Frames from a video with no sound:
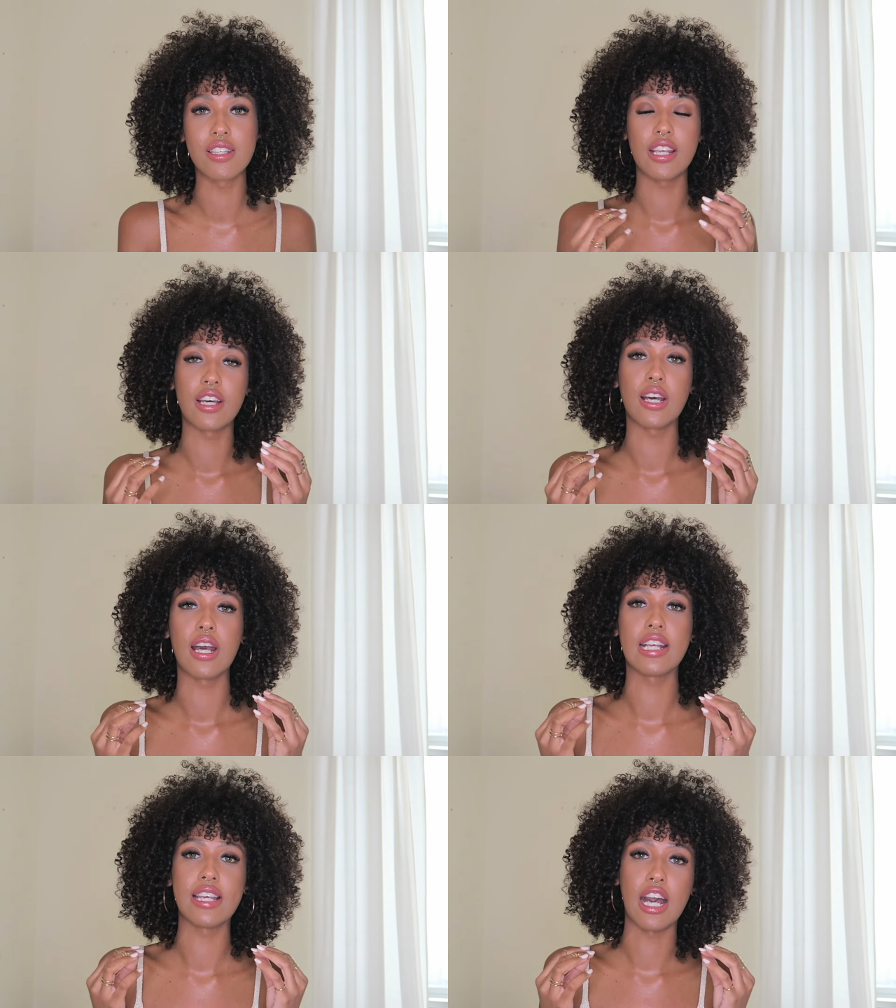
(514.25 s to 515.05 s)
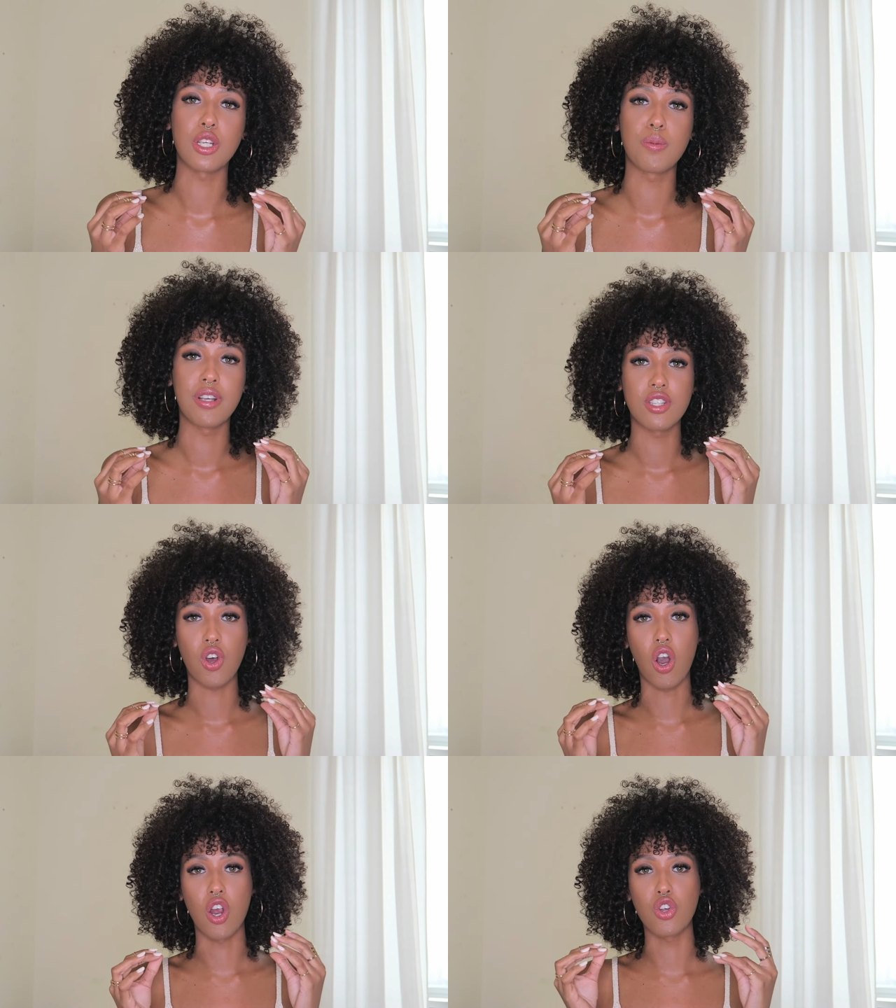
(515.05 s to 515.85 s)
The attachments
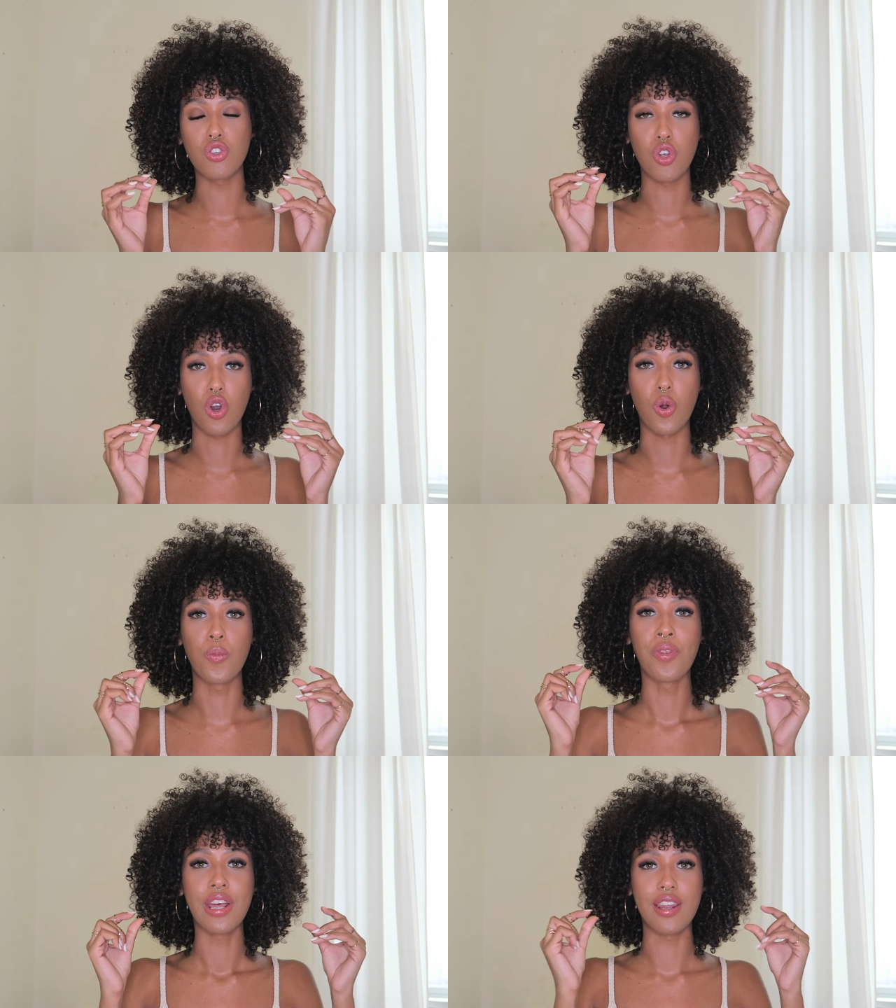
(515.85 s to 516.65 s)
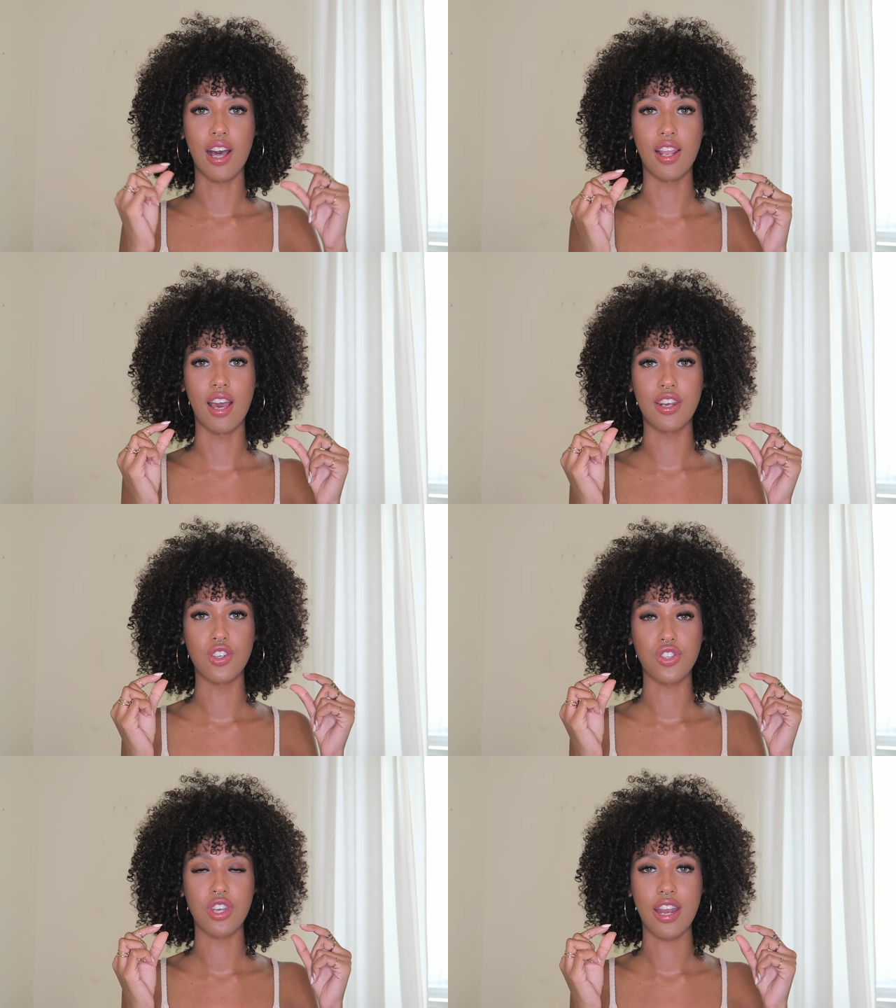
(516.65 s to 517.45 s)
are so the
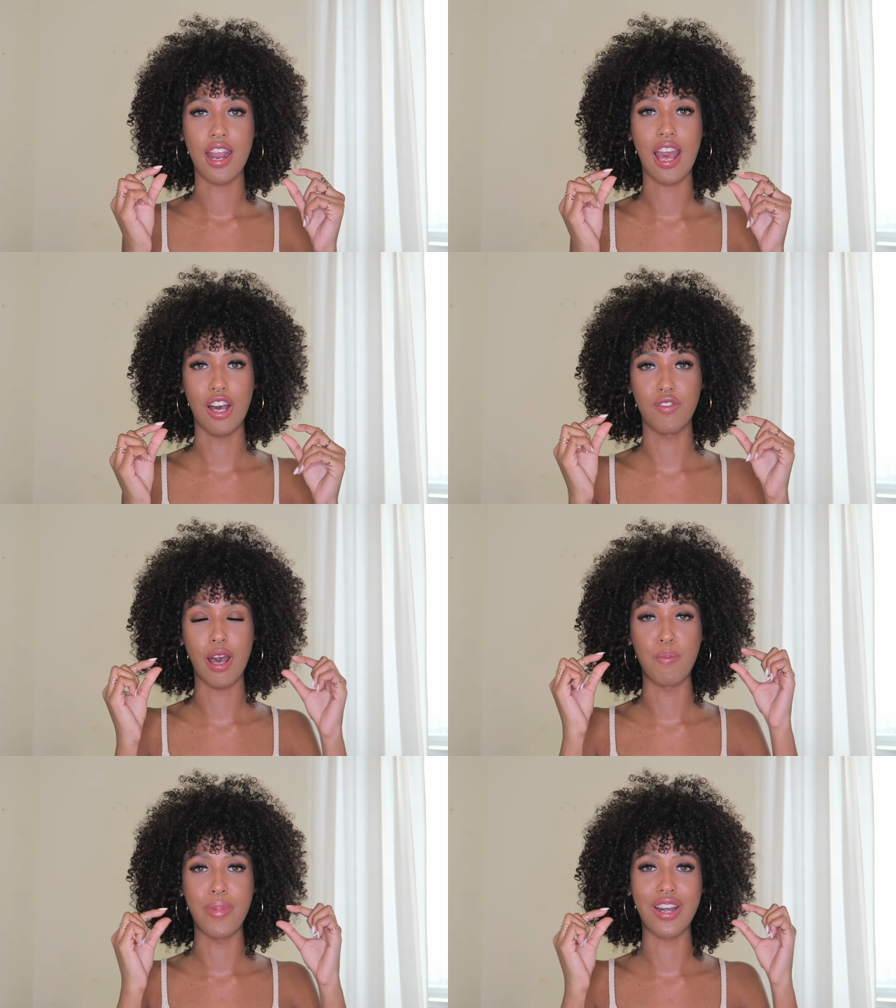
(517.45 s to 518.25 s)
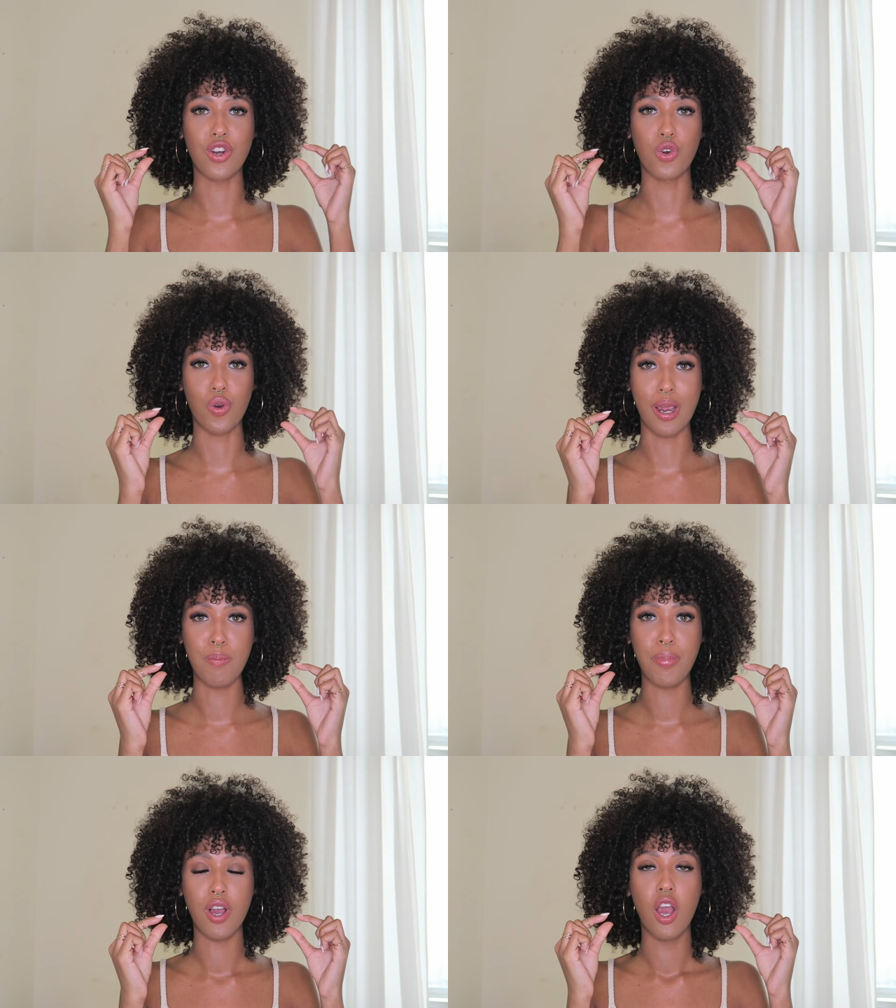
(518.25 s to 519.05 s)
aligners can have a better
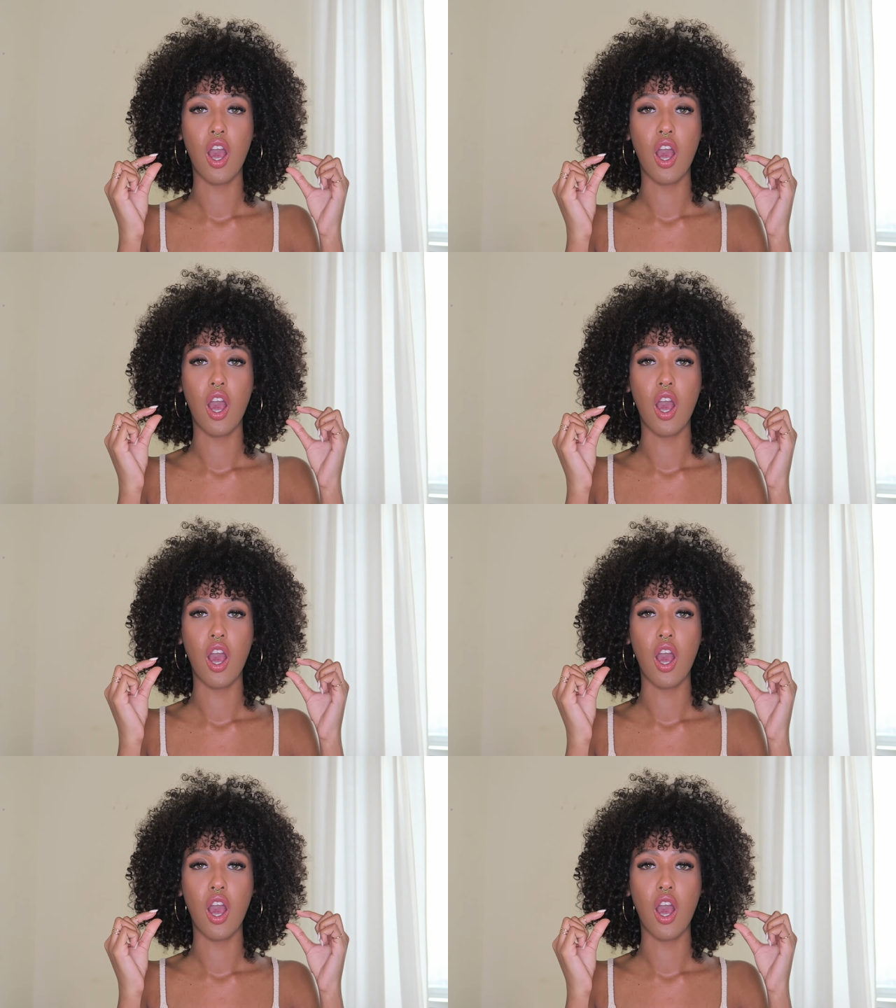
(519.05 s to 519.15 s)
grip